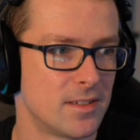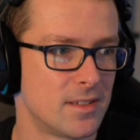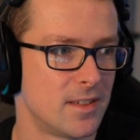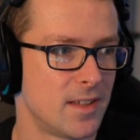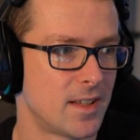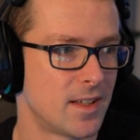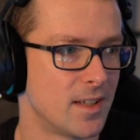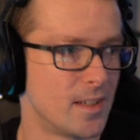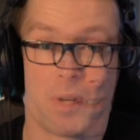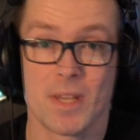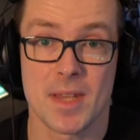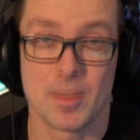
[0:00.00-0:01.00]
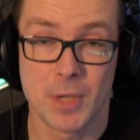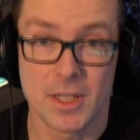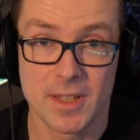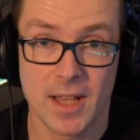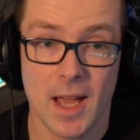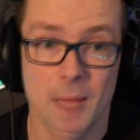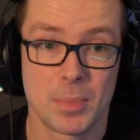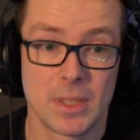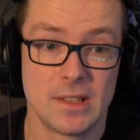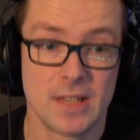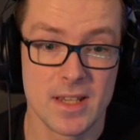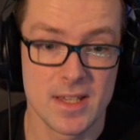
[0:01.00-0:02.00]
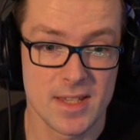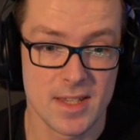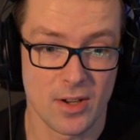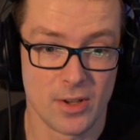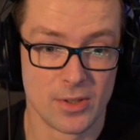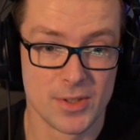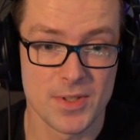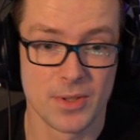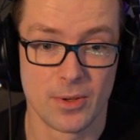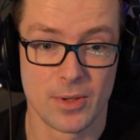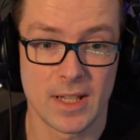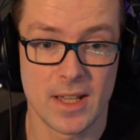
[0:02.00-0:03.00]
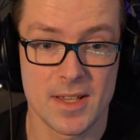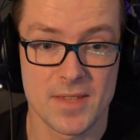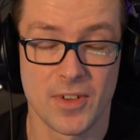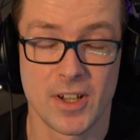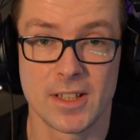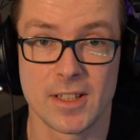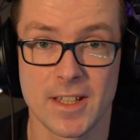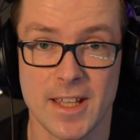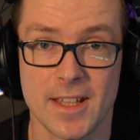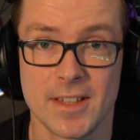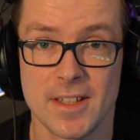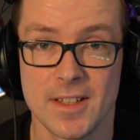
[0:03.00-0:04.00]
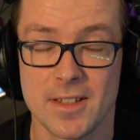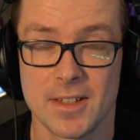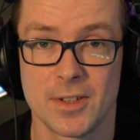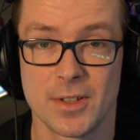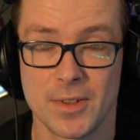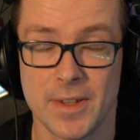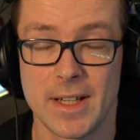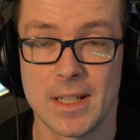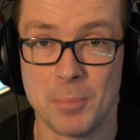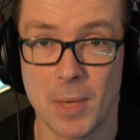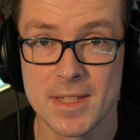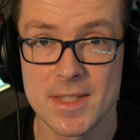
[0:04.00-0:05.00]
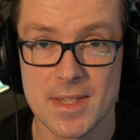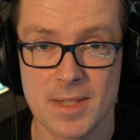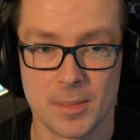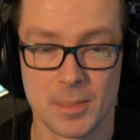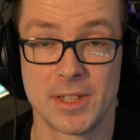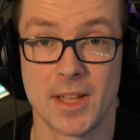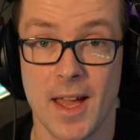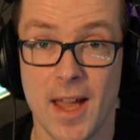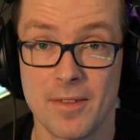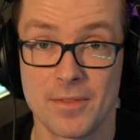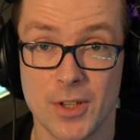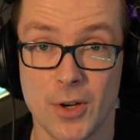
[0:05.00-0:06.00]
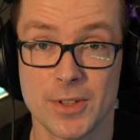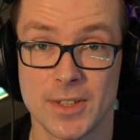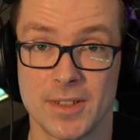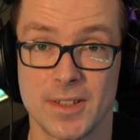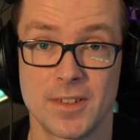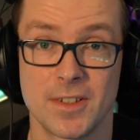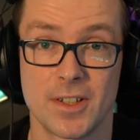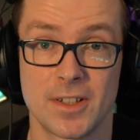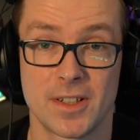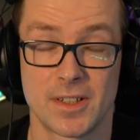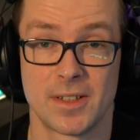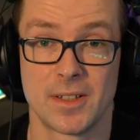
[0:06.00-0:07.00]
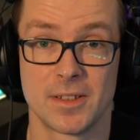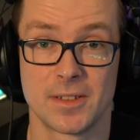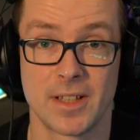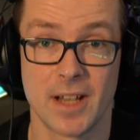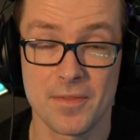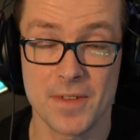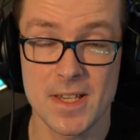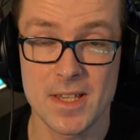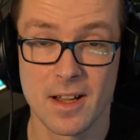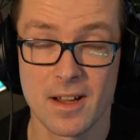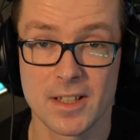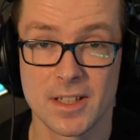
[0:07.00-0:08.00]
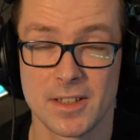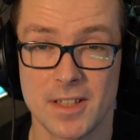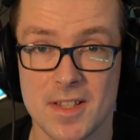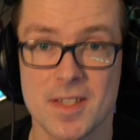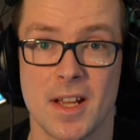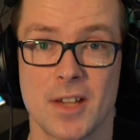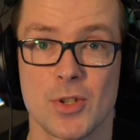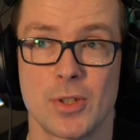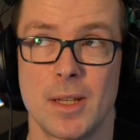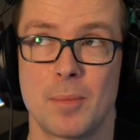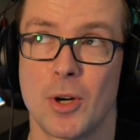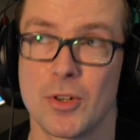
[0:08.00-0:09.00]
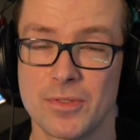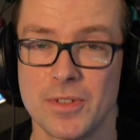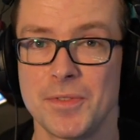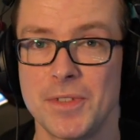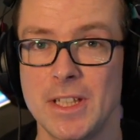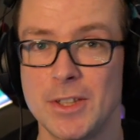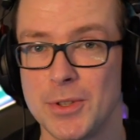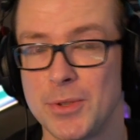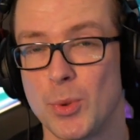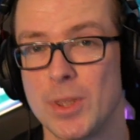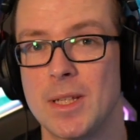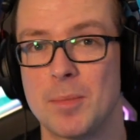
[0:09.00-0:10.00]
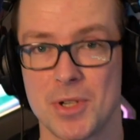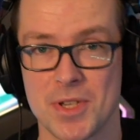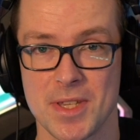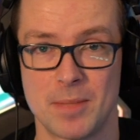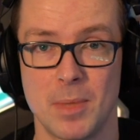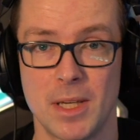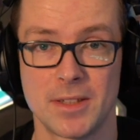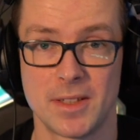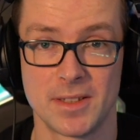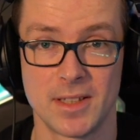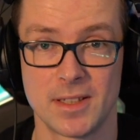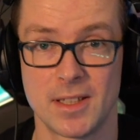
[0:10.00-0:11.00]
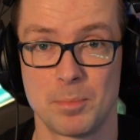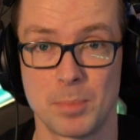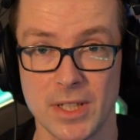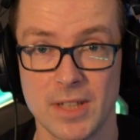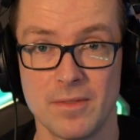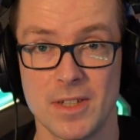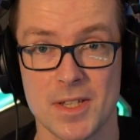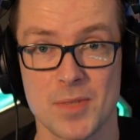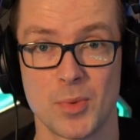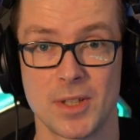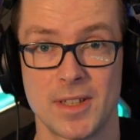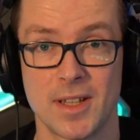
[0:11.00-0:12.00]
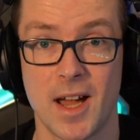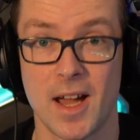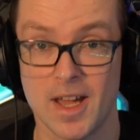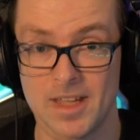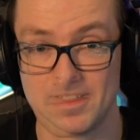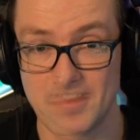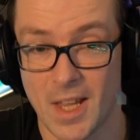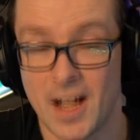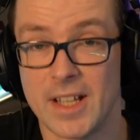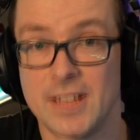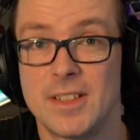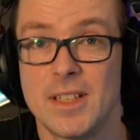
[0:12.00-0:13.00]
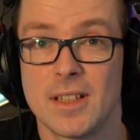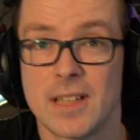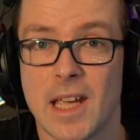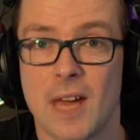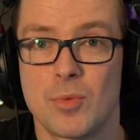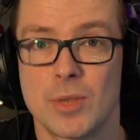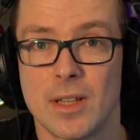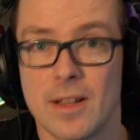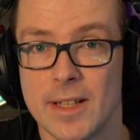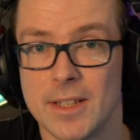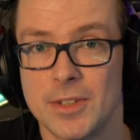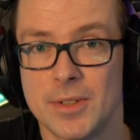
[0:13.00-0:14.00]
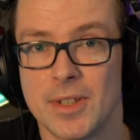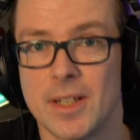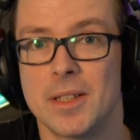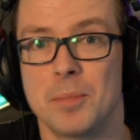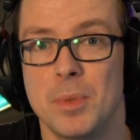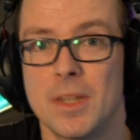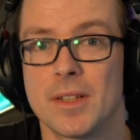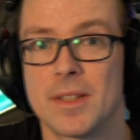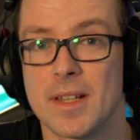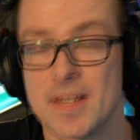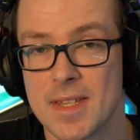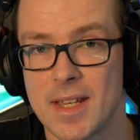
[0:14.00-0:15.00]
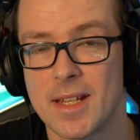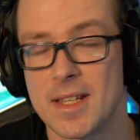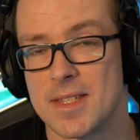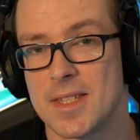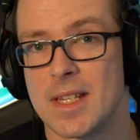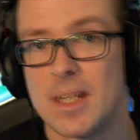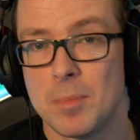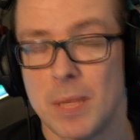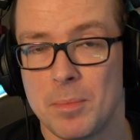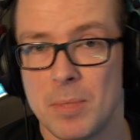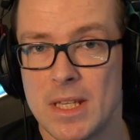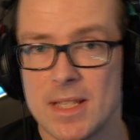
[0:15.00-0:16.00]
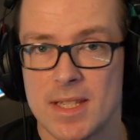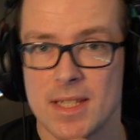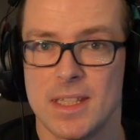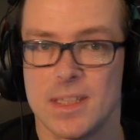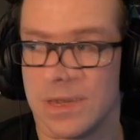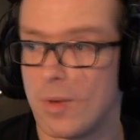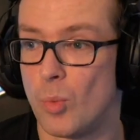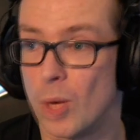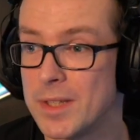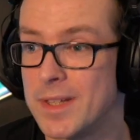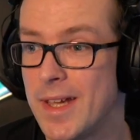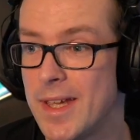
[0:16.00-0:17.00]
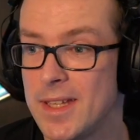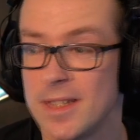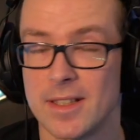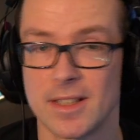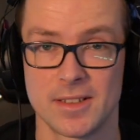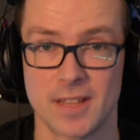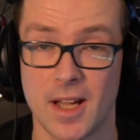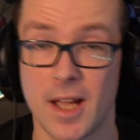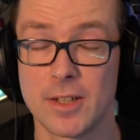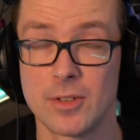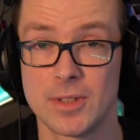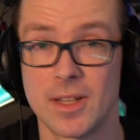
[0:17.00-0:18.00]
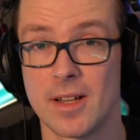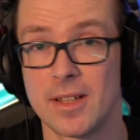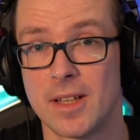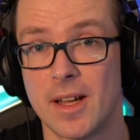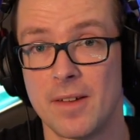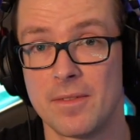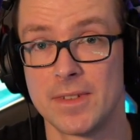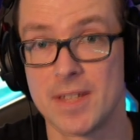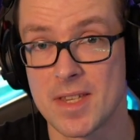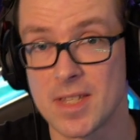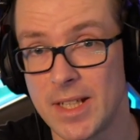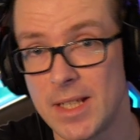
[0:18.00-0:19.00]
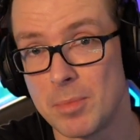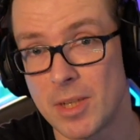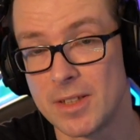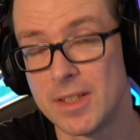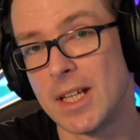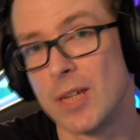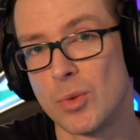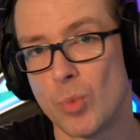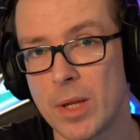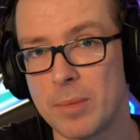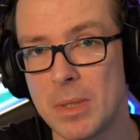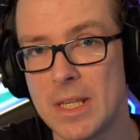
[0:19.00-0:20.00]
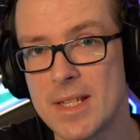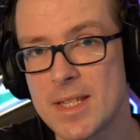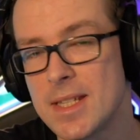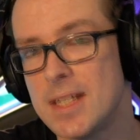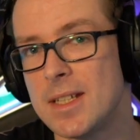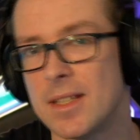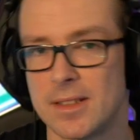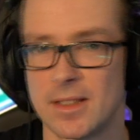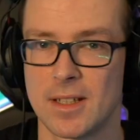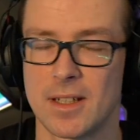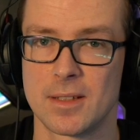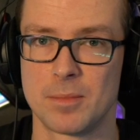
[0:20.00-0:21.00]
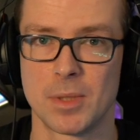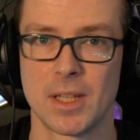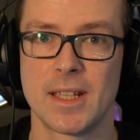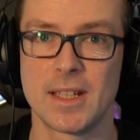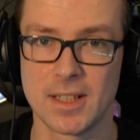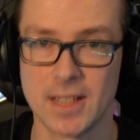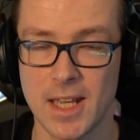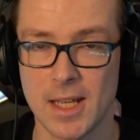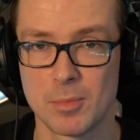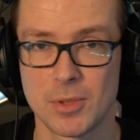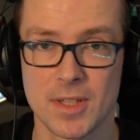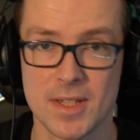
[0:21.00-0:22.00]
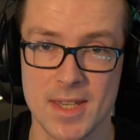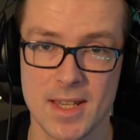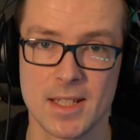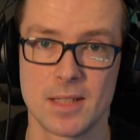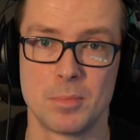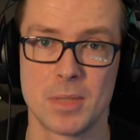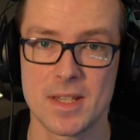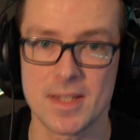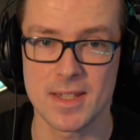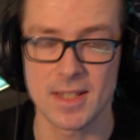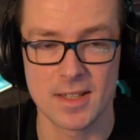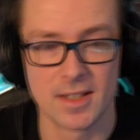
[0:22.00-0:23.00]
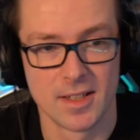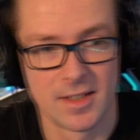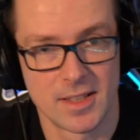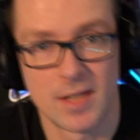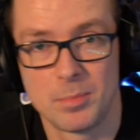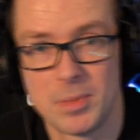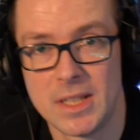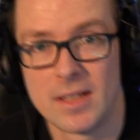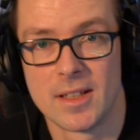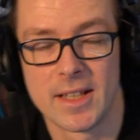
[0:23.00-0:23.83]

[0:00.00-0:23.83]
thing. So I'm kind of happy this whole story has finally ended. It took 3 months, but I have got another graphics card, and it's actually about 15 to 20% better than the previous one that I had. Ideally, I would like to kind of build a second streaming PC one day. Then I could kind of have the stream running on one PC and playing the game on the second PC. That'd be like